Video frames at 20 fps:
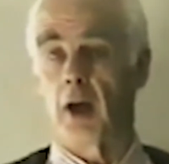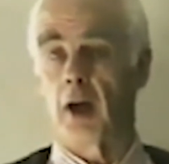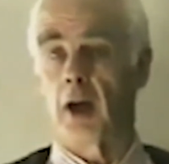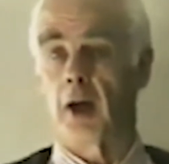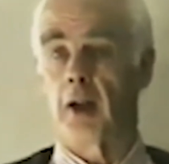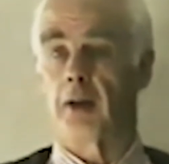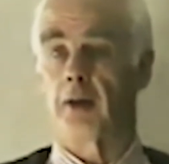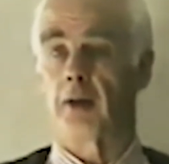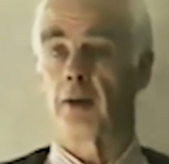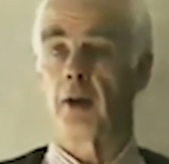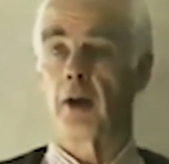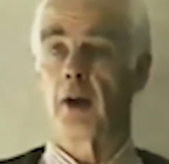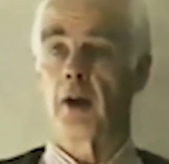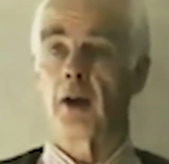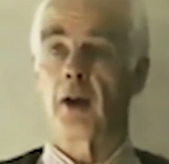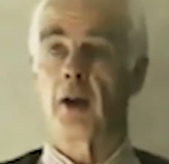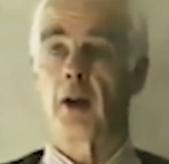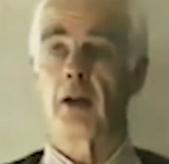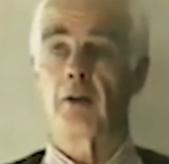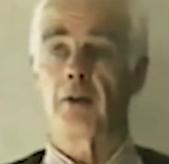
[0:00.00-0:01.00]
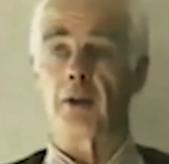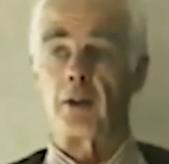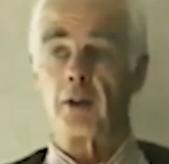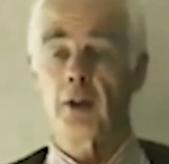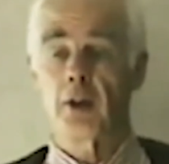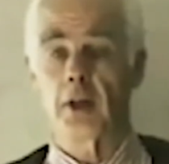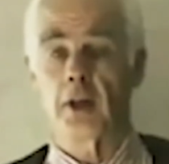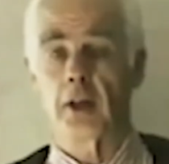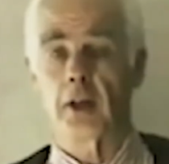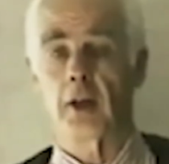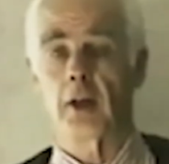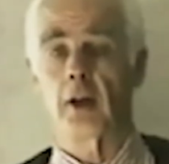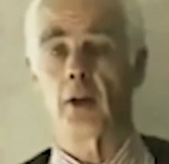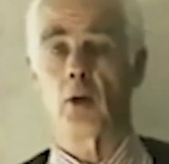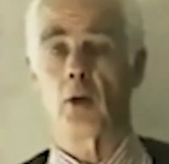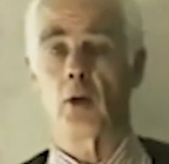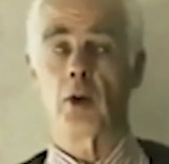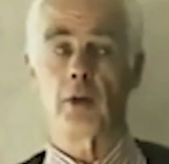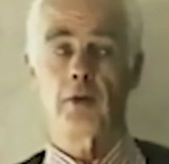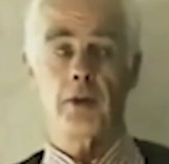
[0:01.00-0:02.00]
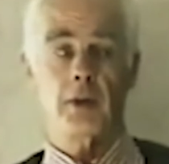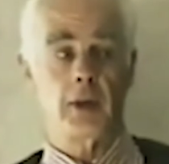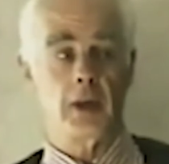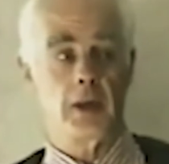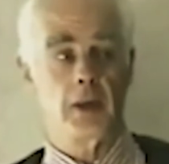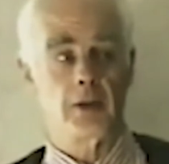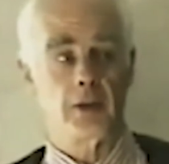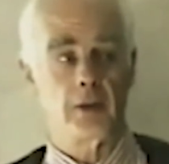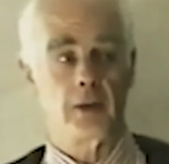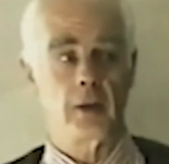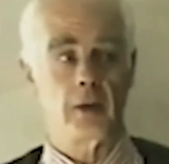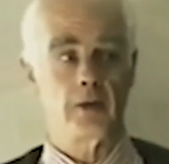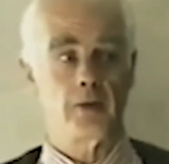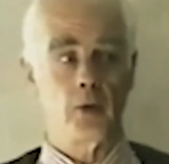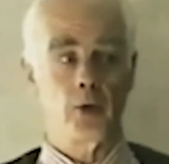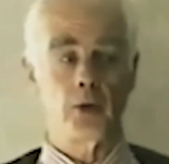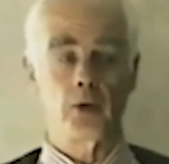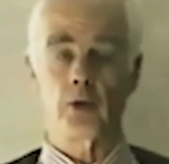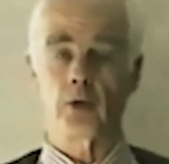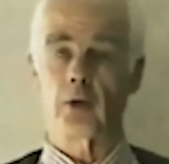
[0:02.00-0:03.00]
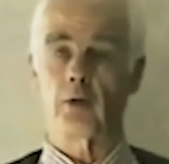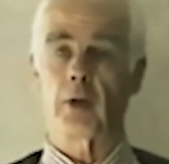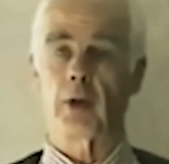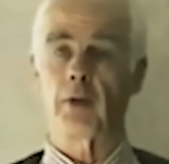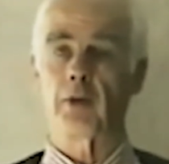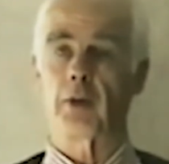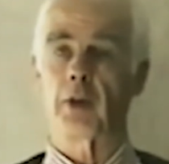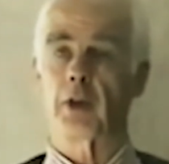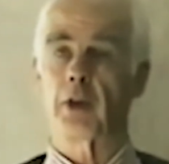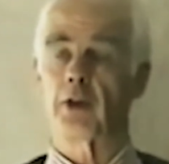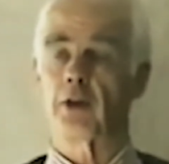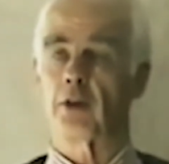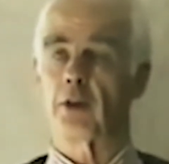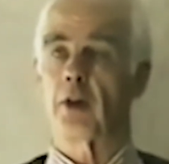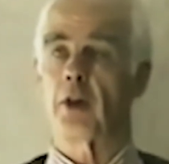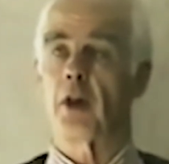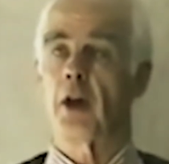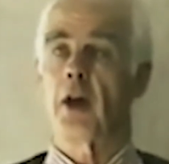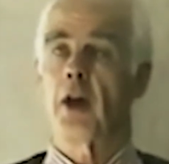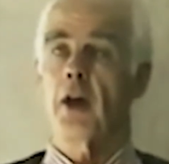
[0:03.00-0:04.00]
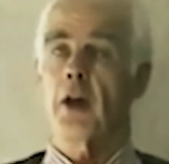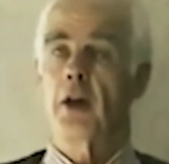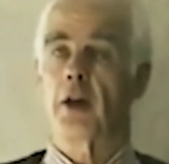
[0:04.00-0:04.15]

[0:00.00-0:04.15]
And levity, or levitation, forces of levitation,